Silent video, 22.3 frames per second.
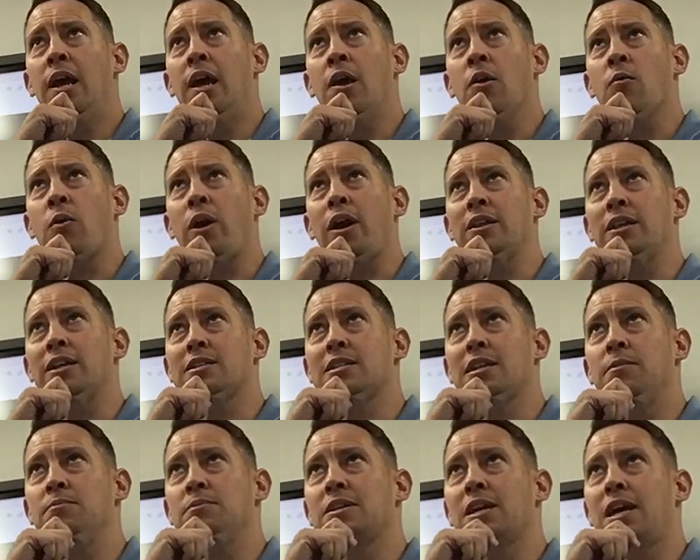around that
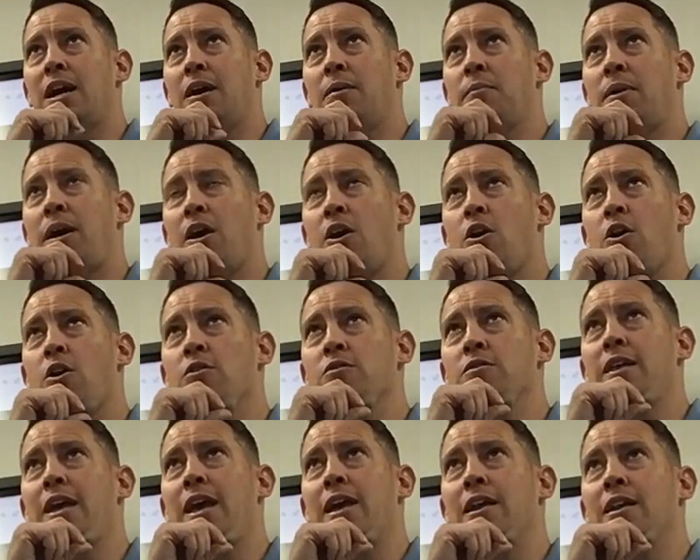same time, I
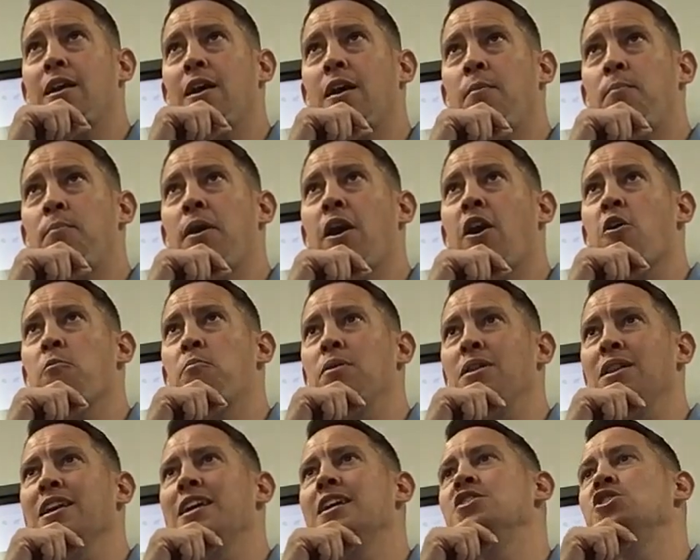heard that a
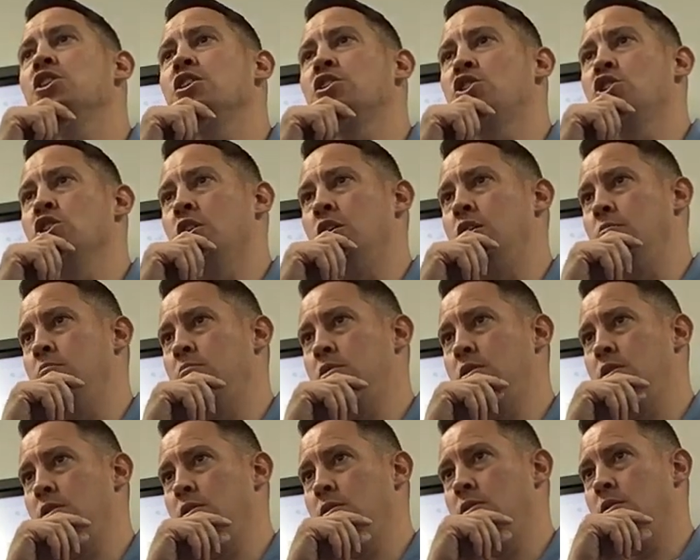paraplegic
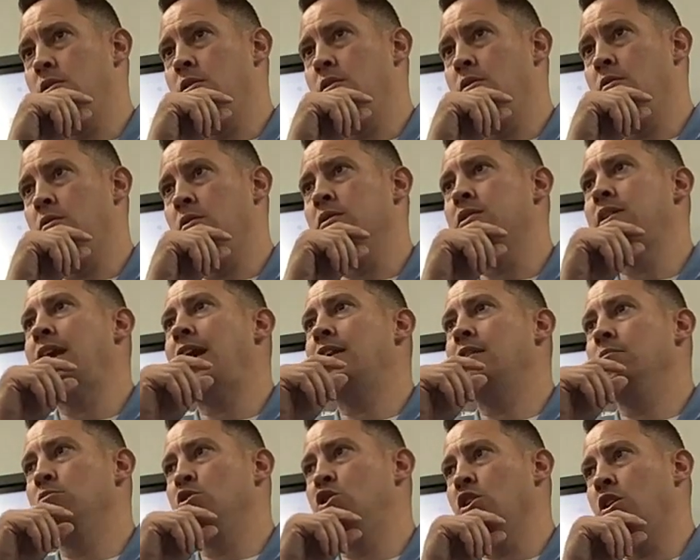jumped,
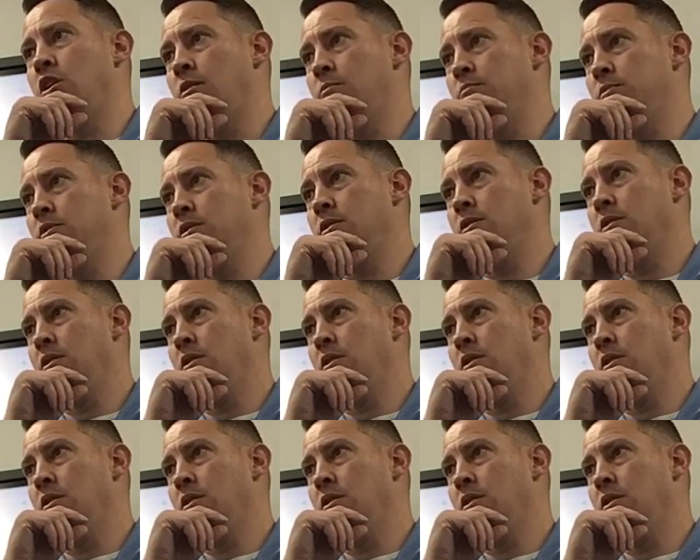tandem jumped,